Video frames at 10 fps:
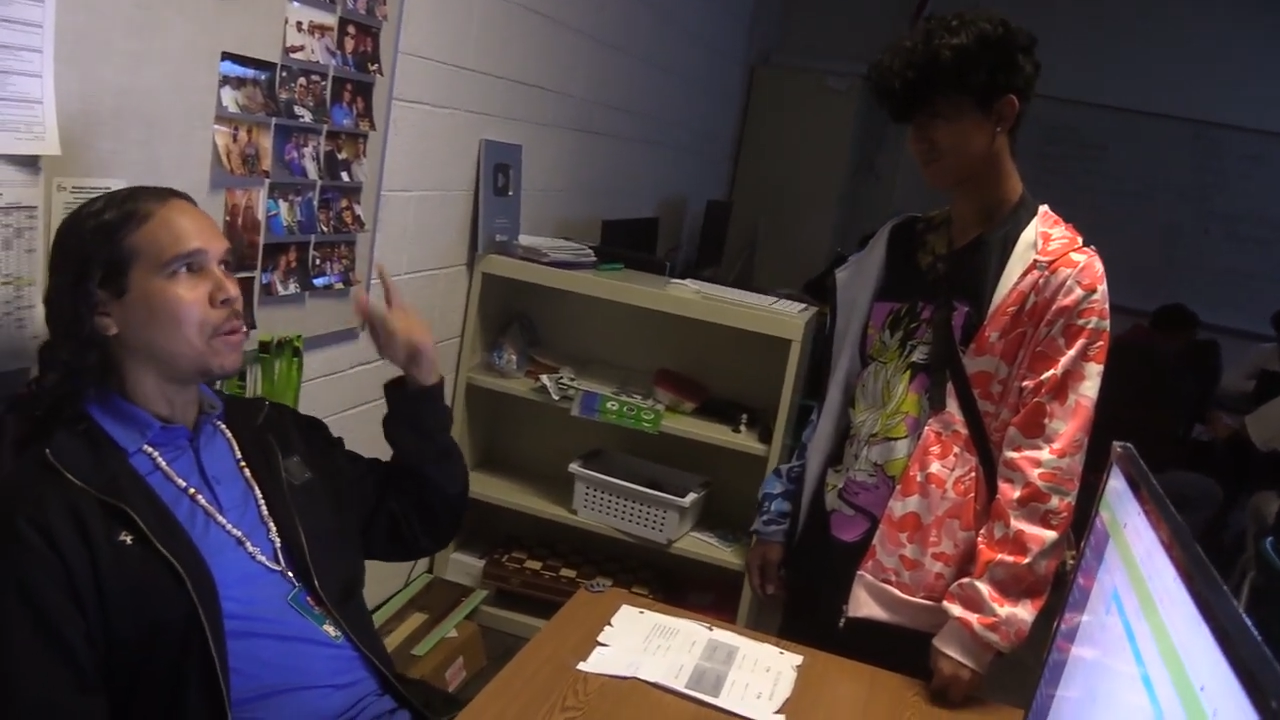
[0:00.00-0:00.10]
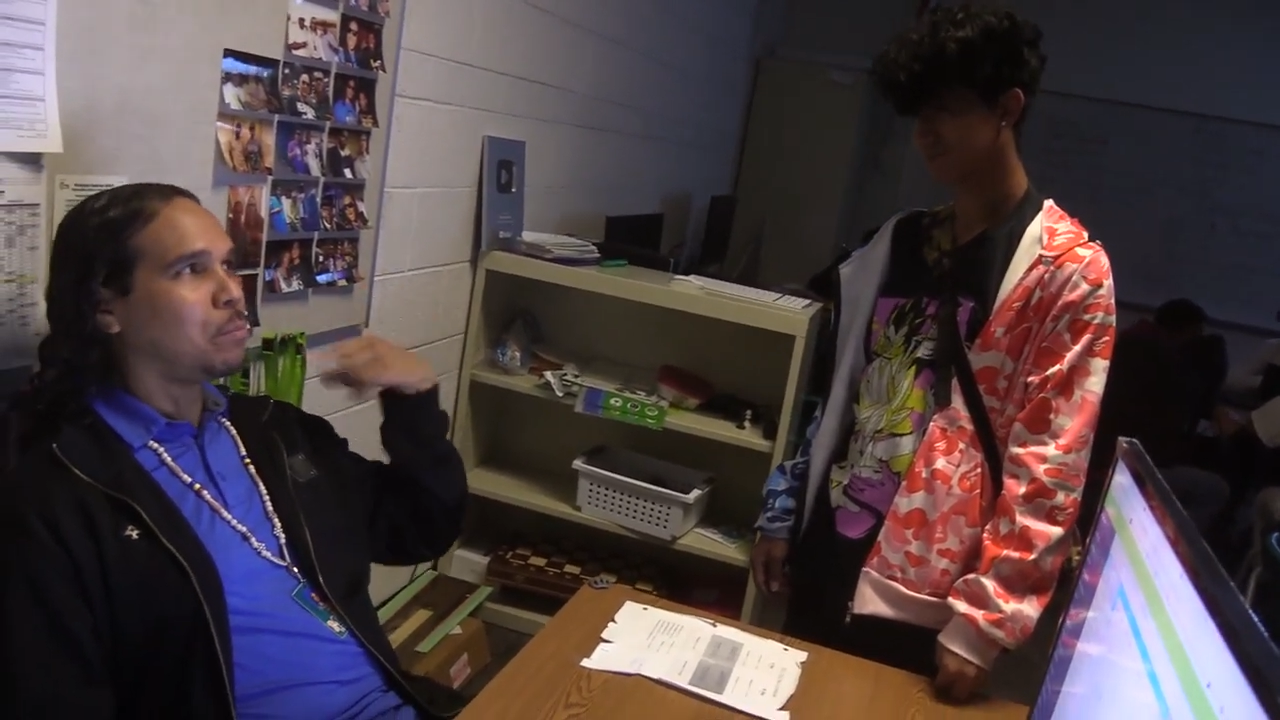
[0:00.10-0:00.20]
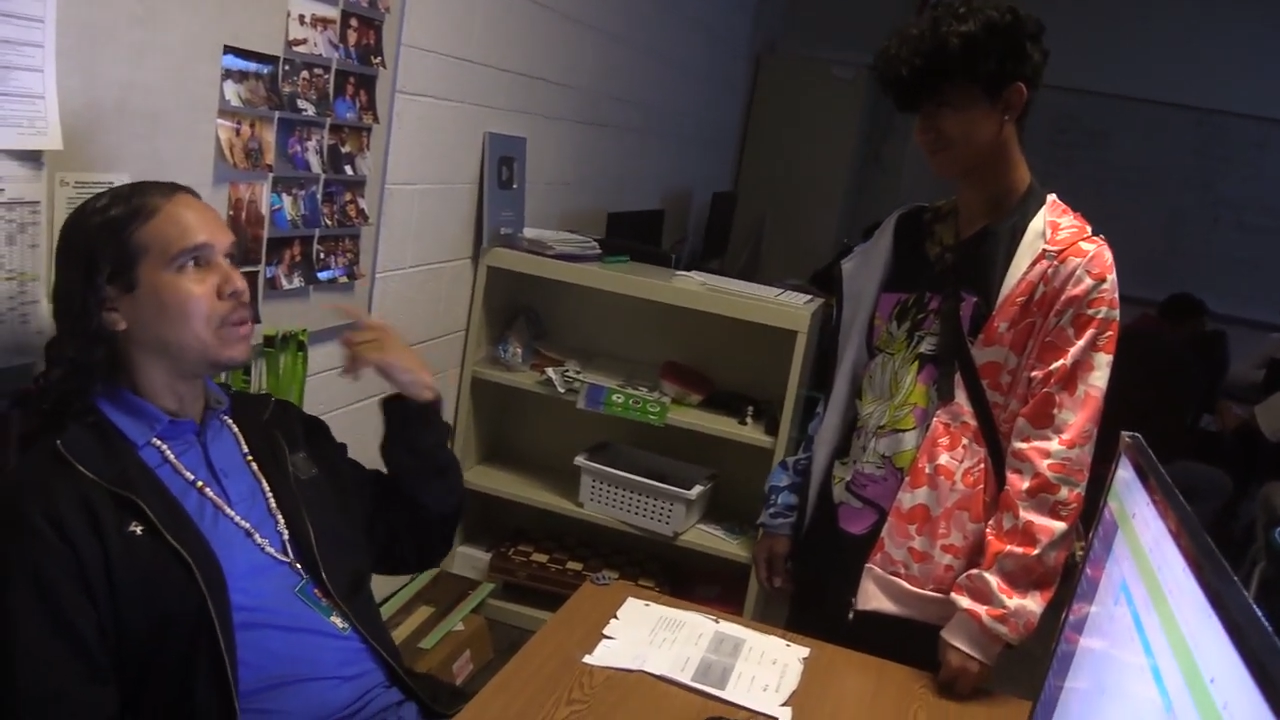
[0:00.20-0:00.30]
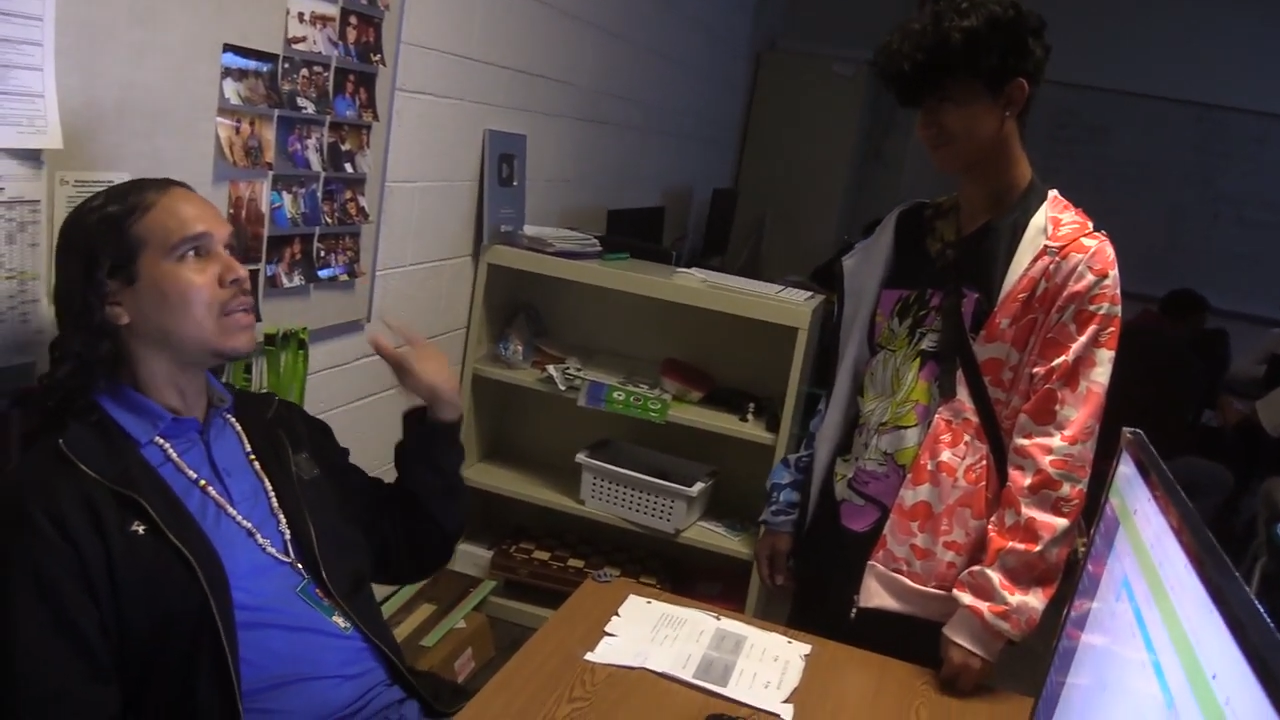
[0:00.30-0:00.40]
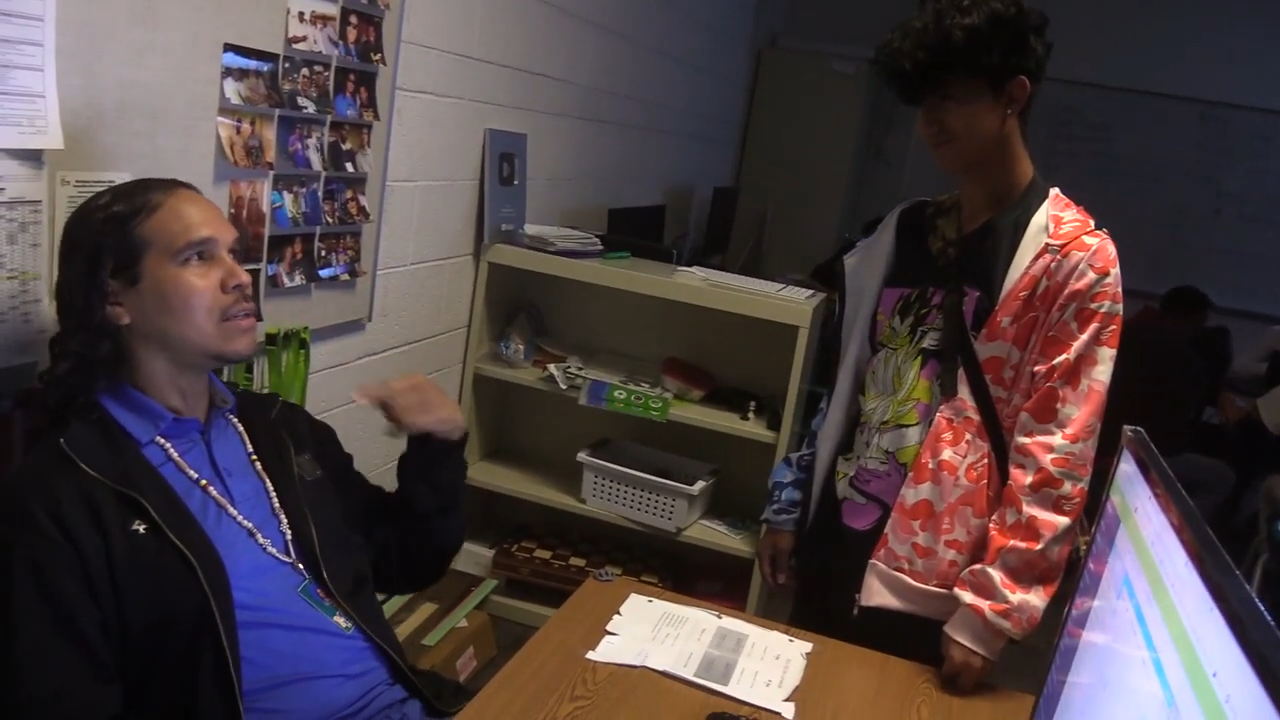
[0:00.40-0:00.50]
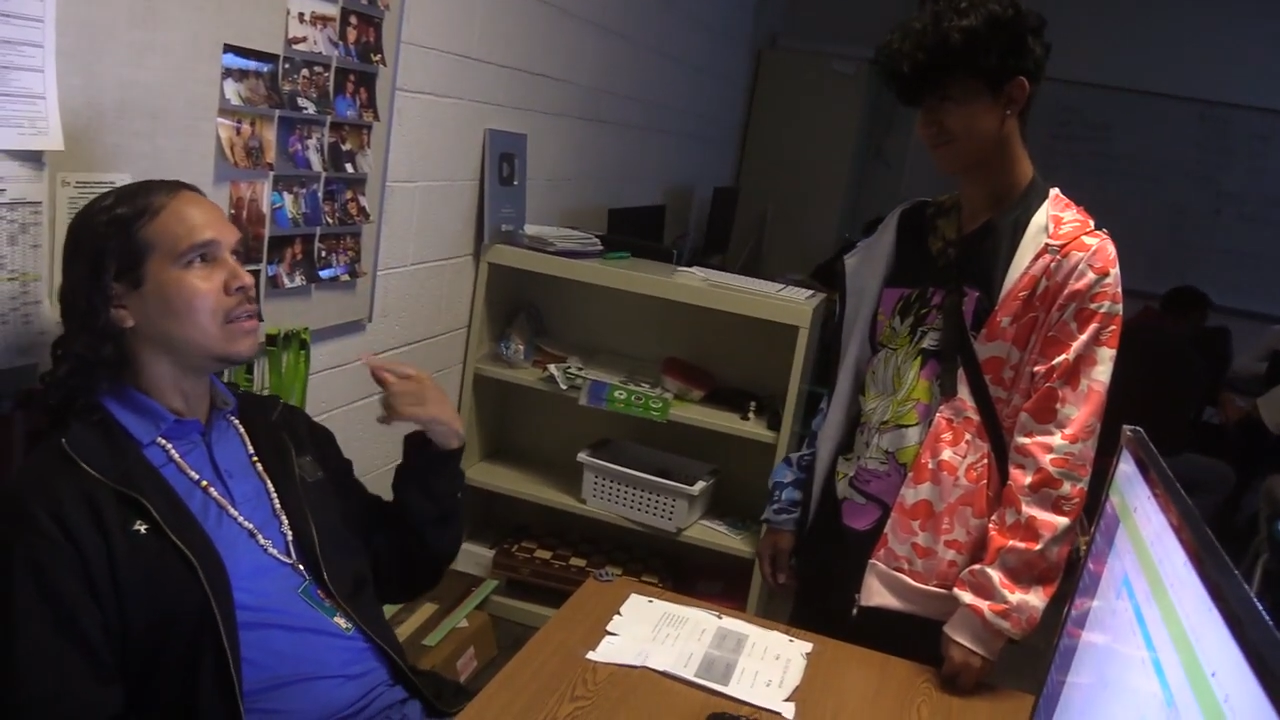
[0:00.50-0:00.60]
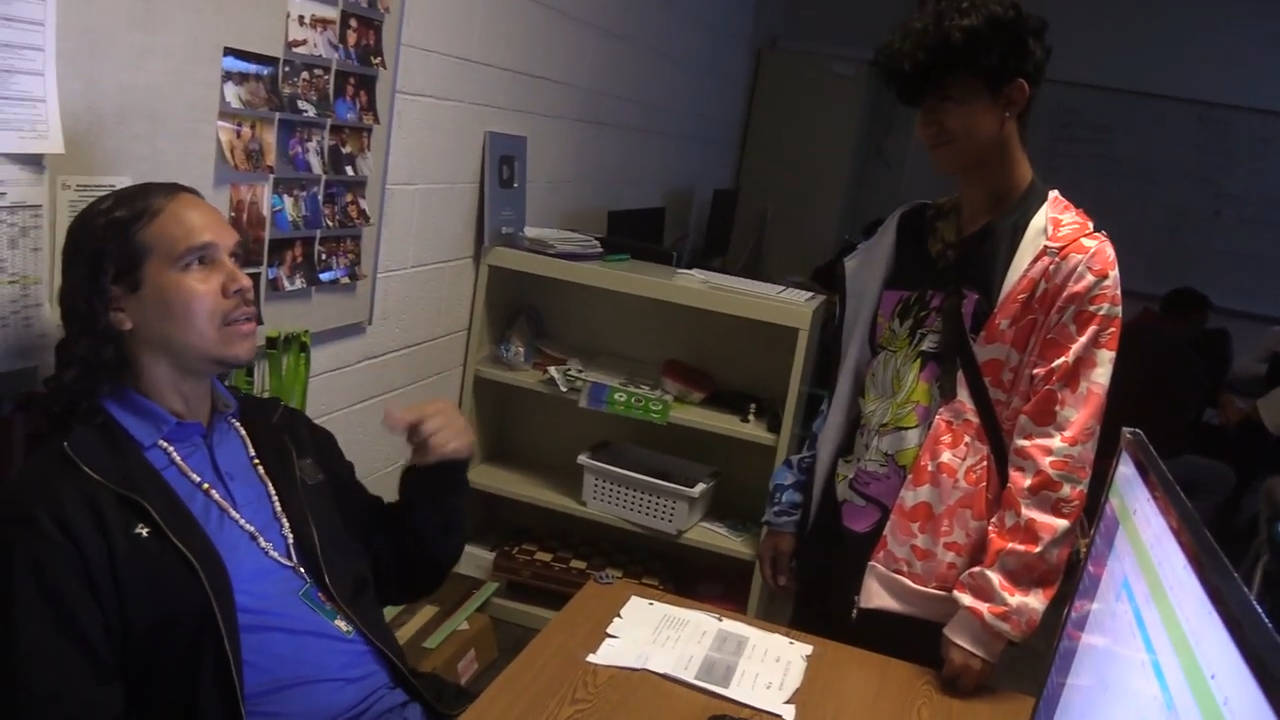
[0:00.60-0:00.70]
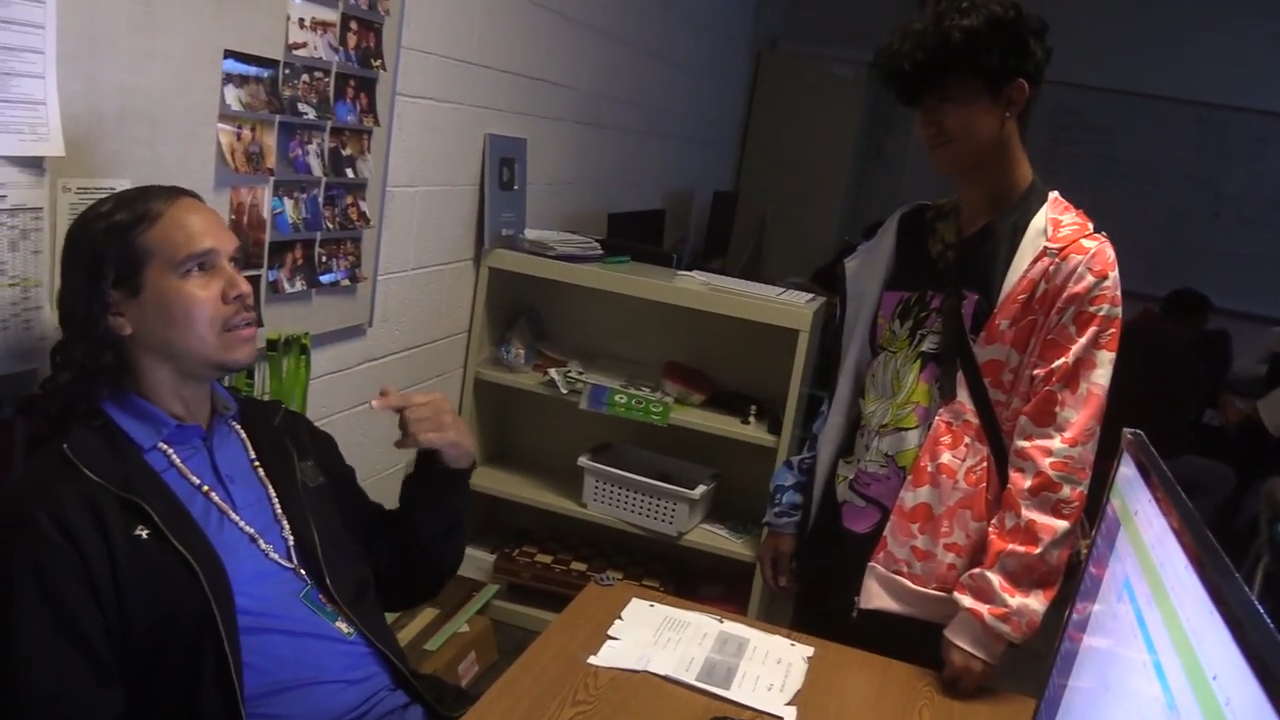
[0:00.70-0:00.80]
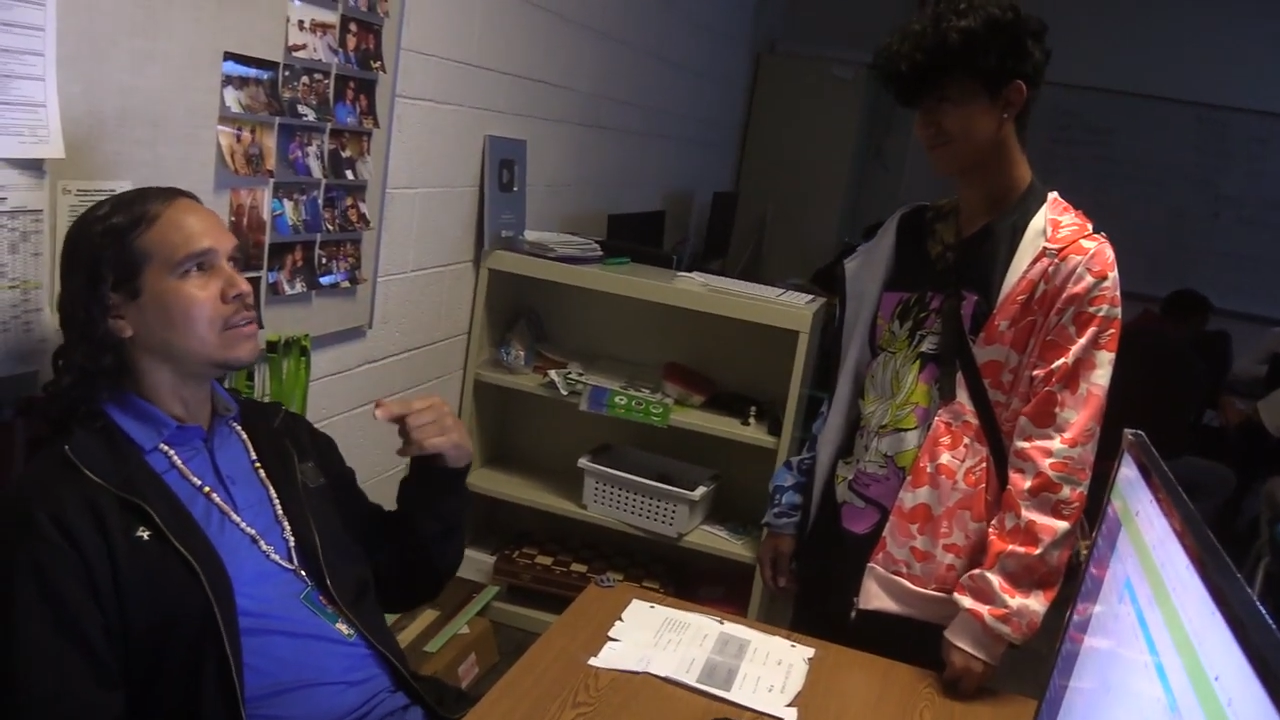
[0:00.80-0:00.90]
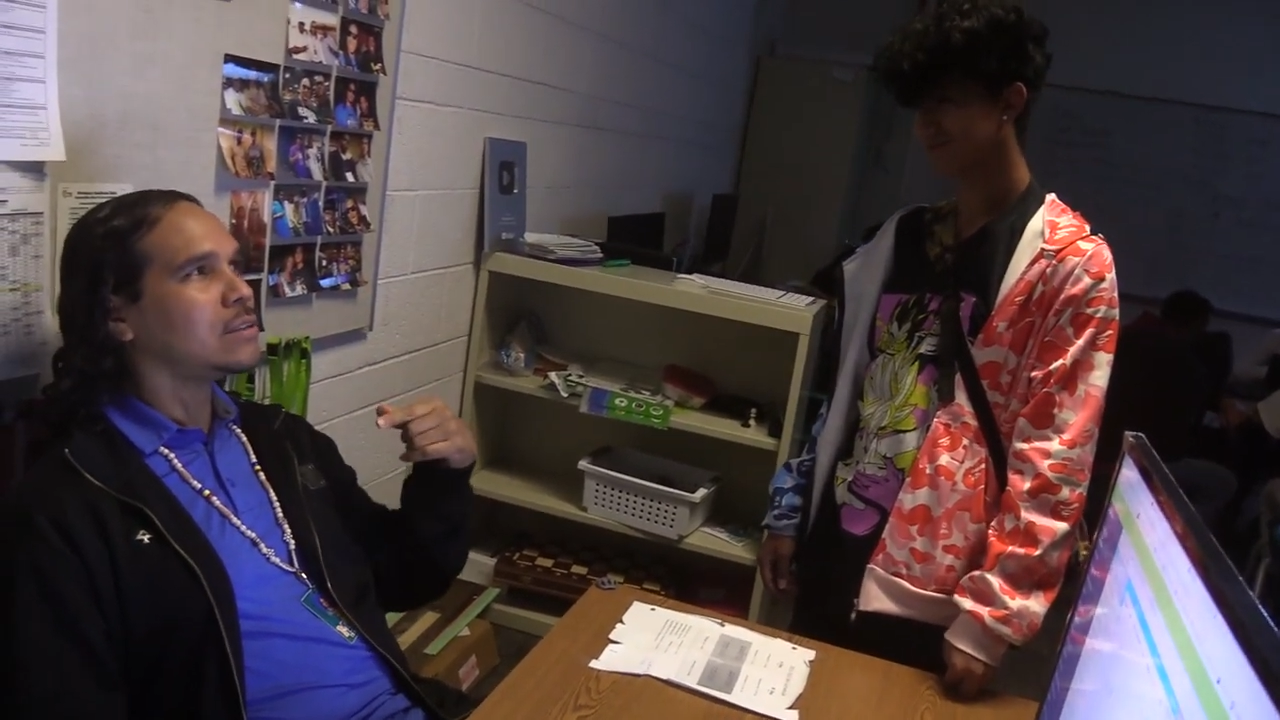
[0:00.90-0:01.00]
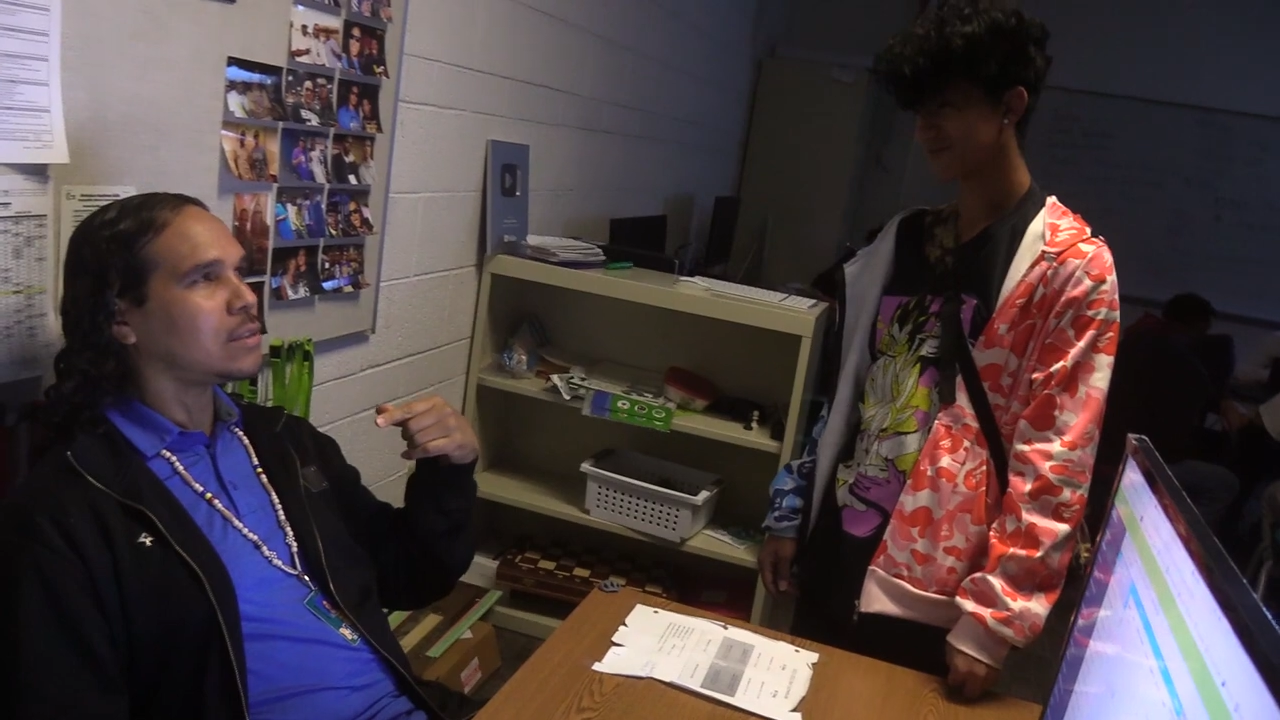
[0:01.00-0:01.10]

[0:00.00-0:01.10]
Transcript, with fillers: ability